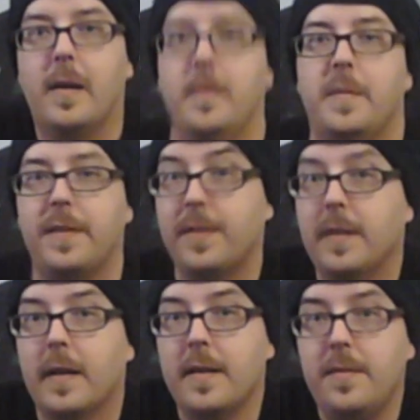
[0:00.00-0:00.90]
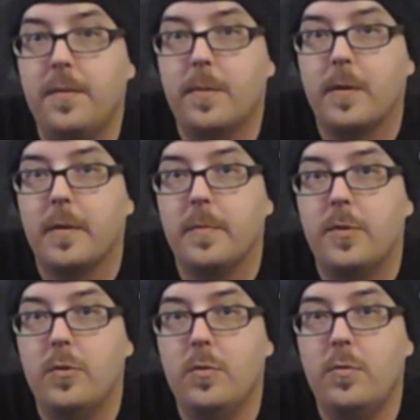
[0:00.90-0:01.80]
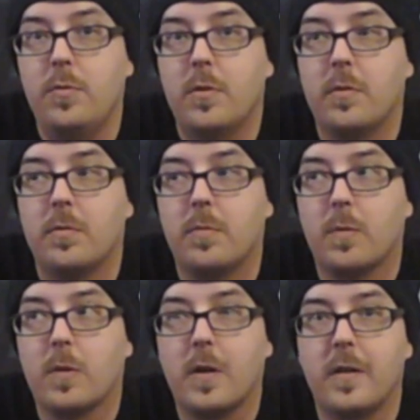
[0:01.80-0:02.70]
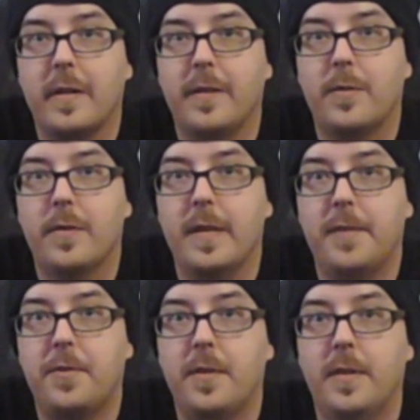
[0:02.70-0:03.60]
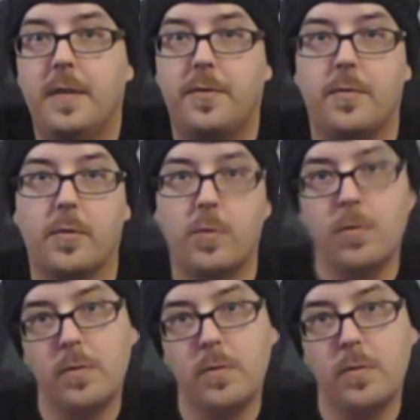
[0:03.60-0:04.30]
Hi, I'm Destiny Geist. Welcome to what we're calling Nerd Nation. Insert